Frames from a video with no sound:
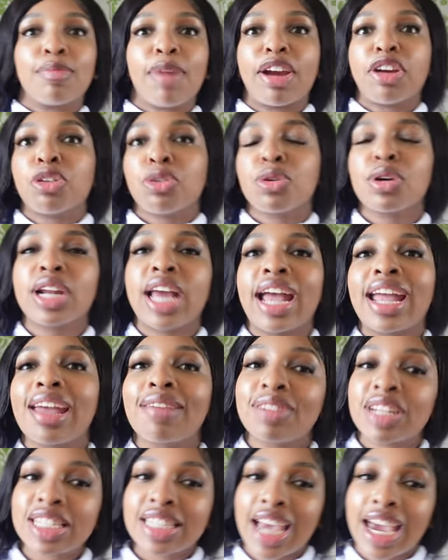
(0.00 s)
My crew and I
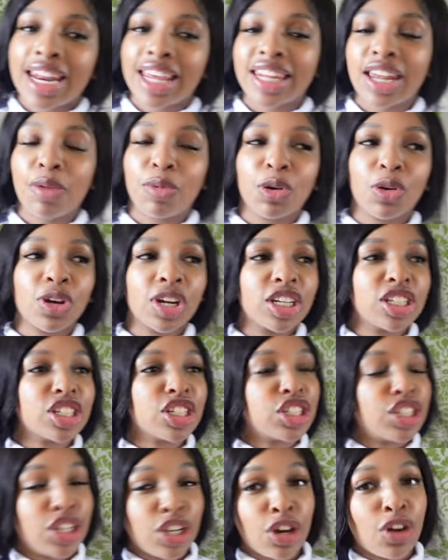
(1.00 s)
have decided that we're going to
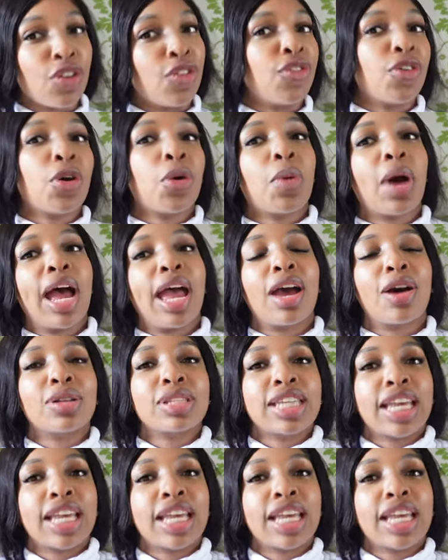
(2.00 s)
just chill for a while,